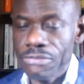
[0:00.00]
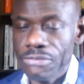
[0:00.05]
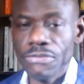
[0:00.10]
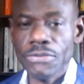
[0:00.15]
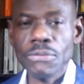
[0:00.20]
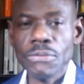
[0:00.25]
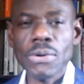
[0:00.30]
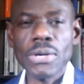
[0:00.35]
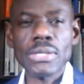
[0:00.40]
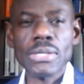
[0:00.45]

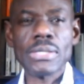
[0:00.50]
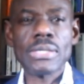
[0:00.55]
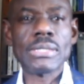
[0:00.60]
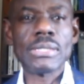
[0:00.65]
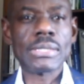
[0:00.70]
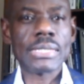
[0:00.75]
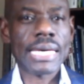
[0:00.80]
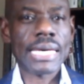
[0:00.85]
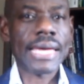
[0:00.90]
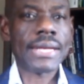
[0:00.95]
If you want to
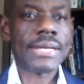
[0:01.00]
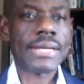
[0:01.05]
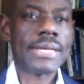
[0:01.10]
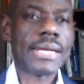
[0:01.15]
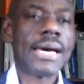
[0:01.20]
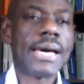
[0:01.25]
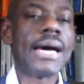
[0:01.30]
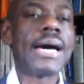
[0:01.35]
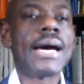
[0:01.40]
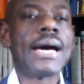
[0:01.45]
get
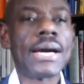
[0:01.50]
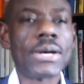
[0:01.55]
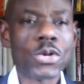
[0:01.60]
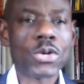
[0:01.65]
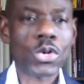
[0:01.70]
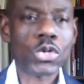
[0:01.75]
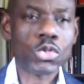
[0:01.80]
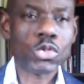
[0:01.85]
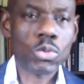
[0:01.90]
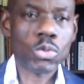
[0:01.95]

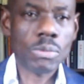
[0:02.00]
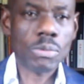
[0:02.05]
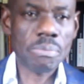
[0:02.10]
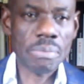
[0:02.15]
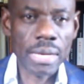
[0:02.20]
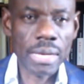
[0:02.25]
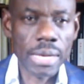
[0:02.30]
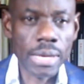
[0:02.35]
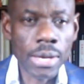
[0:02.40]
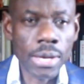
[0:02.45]
across
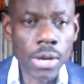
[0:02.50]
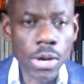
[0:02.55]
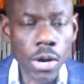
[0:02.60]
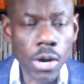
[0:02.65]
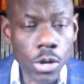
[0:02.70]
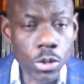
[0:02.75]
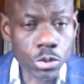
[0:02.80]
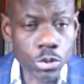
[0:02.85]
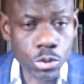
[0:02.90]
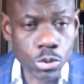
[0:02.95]
with me
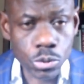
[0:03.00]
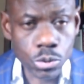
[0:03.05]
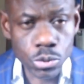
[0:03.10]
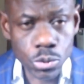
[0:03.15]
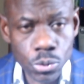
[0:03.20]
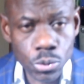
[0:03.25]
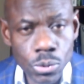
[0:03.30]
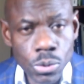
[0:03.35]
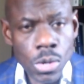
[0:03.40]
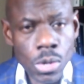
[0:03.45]
also
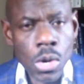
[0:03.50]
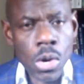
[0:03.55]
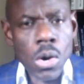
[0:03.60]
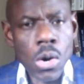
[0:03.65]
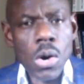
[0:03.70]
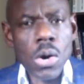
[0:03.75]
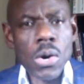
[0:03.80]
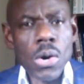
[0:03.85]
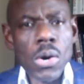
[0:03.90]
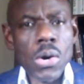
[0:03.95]
too,
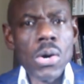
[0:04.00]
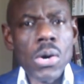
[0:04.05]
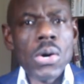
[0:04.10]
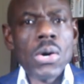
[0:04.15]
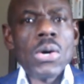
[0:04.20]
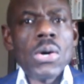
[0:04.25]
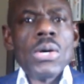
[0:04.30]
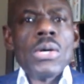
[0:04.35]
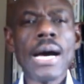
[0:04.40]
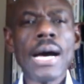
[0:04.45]

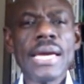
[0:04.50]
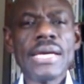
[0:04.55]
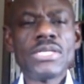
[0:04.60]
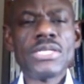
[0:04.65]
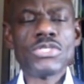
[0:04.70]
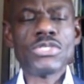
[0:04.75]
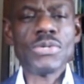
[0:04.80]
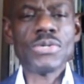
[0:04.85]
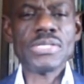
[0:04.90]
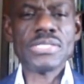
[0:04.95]
or
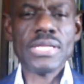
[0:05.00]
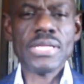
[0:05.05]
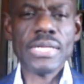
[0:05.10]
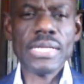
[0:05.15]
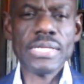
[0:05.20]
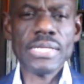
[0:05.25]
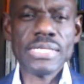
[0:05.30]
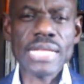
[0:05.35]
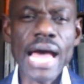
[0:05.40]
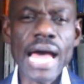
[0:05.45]
interested
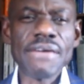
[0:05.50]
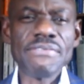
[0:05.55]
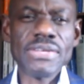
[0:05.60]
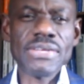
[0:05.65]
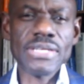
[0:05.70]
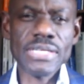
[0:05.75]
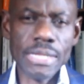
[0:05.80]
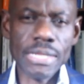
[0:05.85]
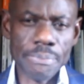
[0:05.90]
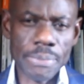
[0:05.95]
in
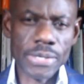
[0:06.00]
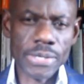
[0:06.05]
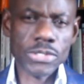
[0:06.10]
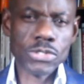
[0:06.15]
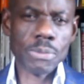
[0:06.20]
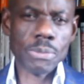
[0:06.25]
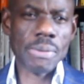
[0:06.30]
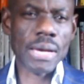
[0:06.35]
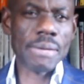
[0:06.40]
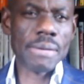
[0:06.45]
diving deeper
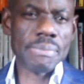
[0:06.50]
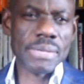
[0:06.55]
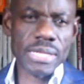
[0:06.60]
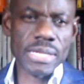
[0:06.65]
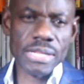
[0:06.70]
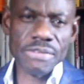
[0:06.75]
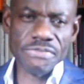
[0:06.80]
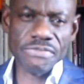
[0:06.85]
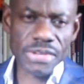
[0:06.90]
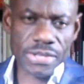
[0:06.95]
into
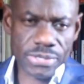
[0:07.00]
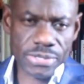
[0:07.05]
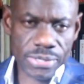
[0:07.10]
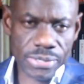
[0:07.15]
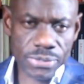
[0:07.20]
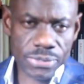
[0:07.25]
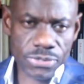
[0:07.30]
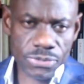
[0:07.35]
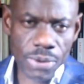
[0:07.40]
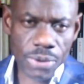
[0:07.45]
apartment
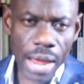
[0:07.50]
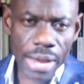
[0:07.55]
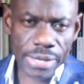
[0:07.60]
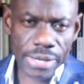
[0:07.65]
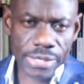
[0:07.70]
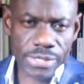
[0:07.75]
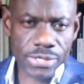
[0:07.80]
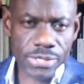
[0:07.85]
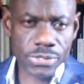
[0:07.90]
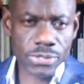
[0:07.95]
investing
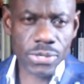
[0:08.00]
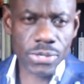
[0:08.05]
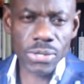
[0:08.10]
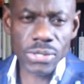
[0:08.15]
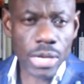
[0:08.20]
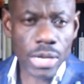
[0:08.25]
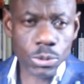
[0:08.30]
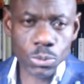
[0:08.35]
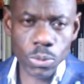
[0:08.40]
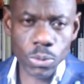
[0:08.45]
strategies,
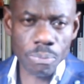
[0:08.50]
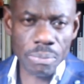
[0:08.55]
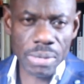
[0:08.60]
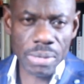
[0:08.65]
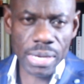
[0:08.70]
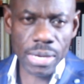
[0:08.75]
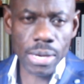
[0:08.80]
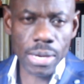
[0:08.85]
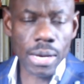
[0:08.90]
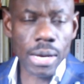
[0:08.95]
connect with
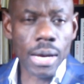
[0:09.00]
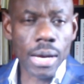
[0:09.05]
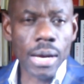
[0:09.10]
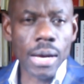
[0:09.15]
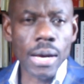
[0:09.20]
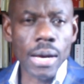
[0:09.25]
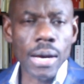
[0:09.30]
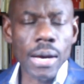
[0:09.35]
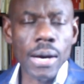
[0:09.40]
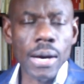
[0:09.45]
me
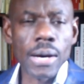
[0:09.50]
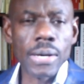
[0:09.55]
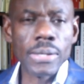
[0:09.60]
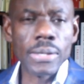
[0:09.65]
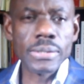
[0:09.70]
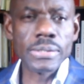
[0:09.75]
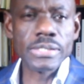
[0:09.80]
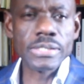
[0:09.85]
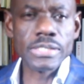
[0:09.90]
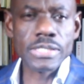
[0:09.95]

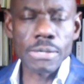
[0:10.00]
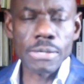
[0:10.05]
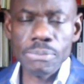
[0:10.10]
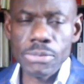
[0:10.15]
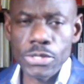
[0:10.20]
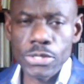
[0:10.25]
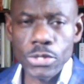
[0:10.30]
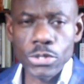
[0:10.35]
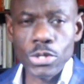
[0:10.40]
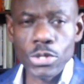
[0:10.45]
on
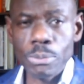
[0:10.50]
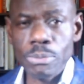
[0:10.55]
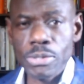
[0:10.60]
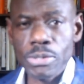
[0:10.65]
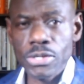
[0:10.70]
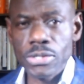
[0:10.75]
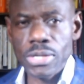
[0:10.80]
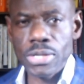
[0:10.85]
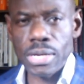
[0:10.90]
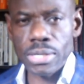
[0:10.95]

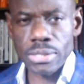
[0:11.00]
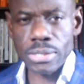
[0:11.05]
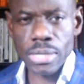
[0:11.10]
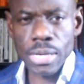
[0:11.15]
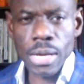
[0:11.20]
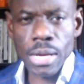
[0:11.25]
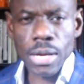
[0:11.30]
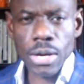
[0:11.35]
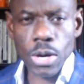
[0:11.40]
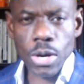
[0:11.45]

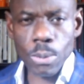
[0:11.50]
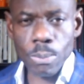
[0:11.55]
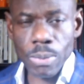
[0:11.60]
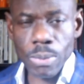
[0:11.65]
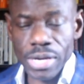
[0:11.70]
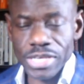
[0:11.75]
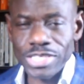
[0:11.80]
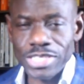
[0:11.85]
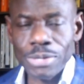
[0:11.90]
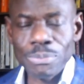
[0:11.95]

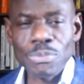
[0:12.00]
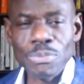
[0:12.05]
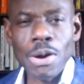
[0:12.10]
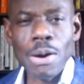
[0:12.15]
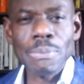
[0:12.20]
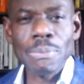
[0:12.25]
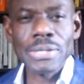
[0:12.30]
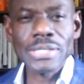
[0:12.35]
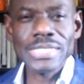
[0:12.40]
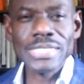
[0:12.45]

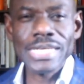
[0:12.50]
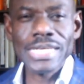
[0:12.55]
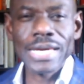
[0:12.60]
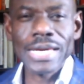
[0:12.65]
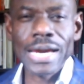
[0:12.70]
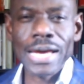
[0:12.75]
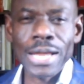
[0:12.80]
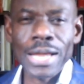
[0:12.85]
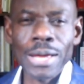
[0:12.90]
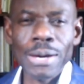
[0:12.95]

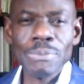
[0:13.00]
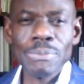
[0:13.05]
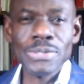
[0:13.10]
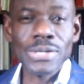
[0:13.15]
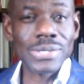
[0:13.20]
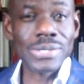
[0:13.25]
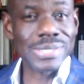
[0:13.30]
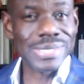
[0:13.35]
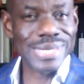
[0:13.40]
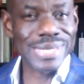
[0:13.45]

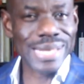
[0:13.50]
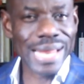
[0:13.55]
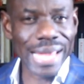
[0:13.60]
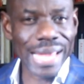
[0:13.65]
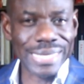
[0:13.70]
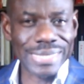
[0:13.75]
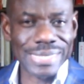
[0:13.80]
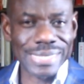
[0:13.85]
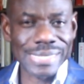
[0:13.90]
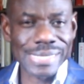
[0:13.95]

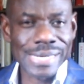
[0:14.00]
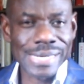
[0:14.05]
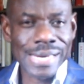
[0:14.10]
www.commercialpropertyclub.net,